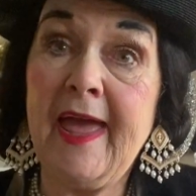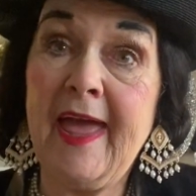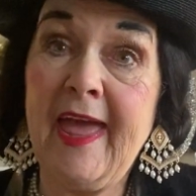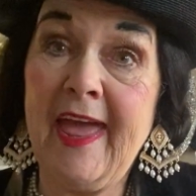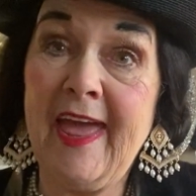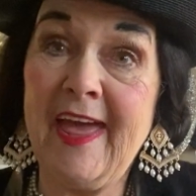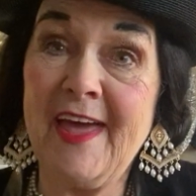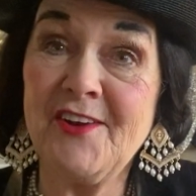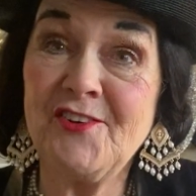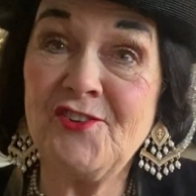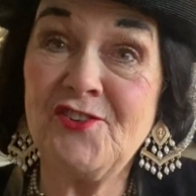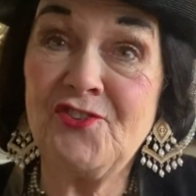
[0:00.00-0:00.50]

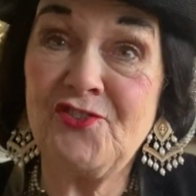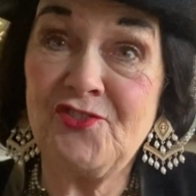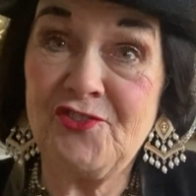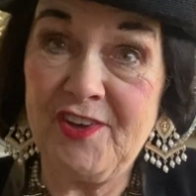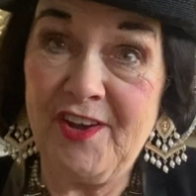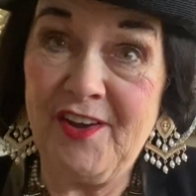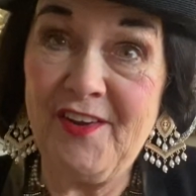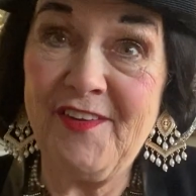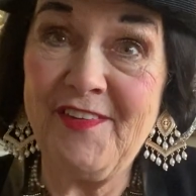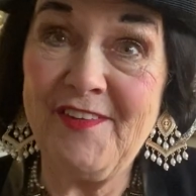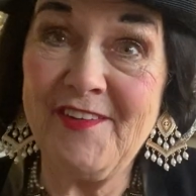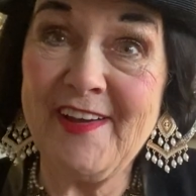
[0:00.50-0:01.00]
and
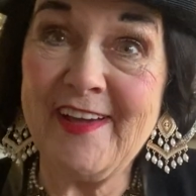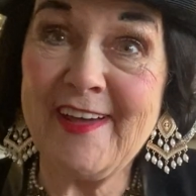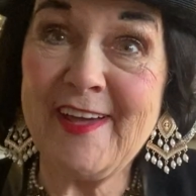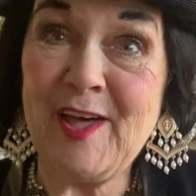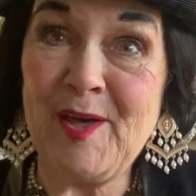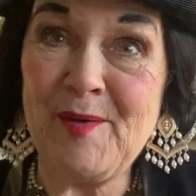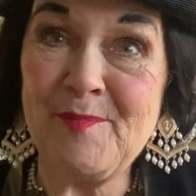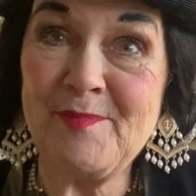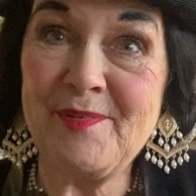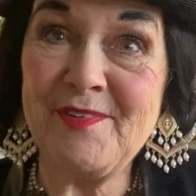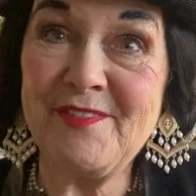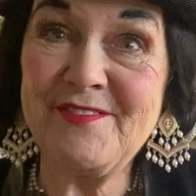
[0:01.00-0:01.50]
share a
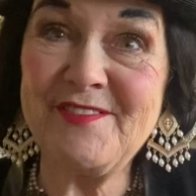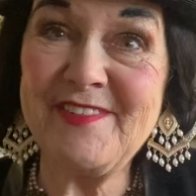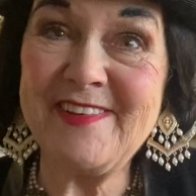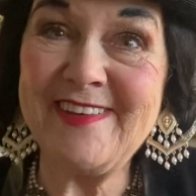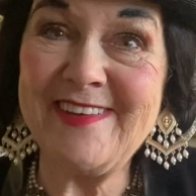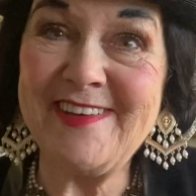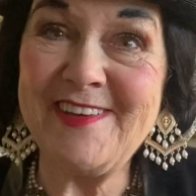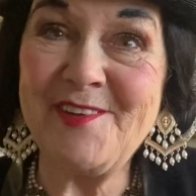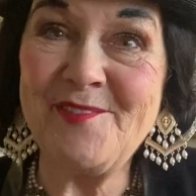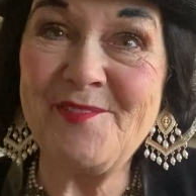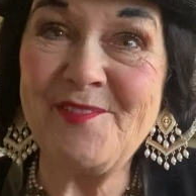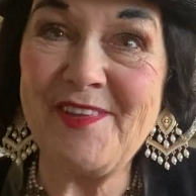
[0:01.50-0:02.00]
cup of
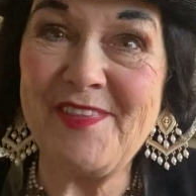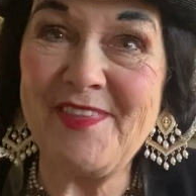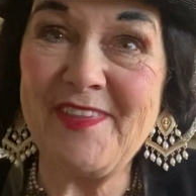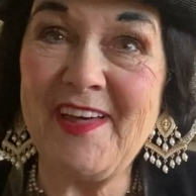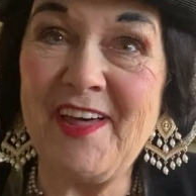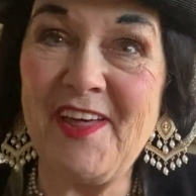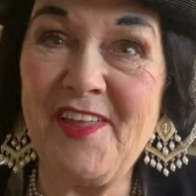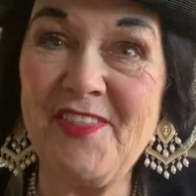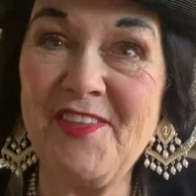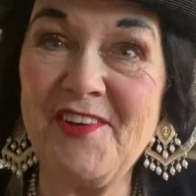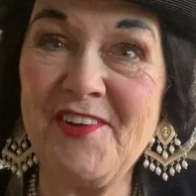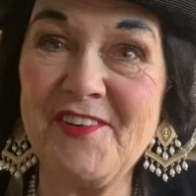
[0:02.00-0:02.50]
tea with
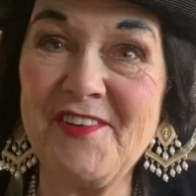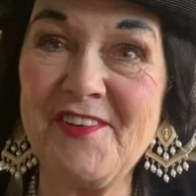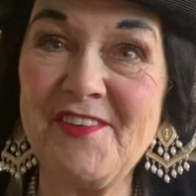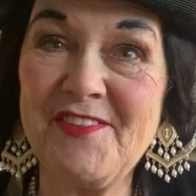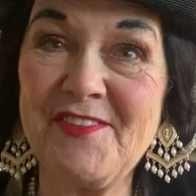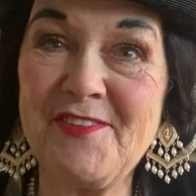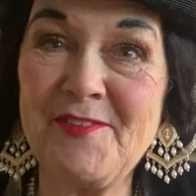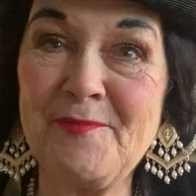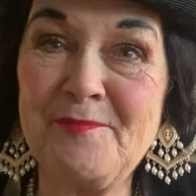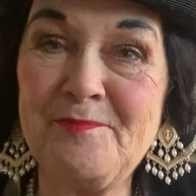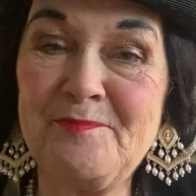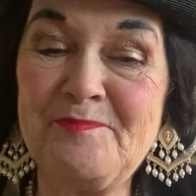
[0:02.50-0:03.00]

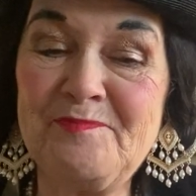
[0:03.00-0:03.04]
others.